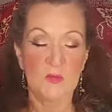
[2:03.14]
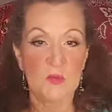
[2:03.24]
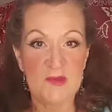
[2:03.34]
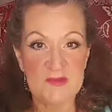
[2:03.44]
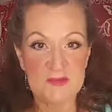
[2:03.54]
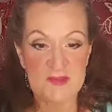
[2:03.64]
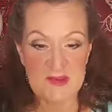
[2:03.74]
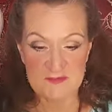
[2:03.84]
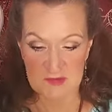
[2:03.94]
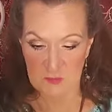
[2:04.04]

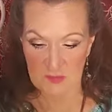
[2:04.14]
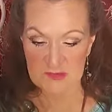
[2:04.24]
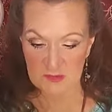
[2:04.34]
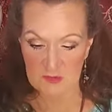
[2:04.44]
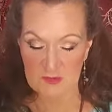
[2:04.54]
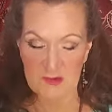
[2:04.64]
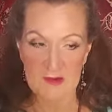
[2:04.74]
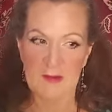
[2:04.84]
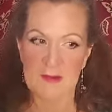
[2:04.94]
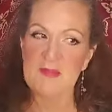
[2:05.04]
receive in return.
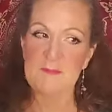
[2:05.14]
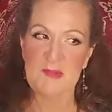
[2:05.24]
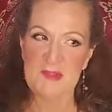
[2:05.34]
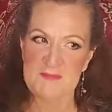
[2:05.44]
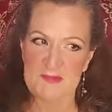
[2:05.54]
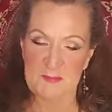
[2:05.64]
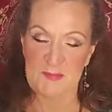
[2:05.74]
I think, believe it's a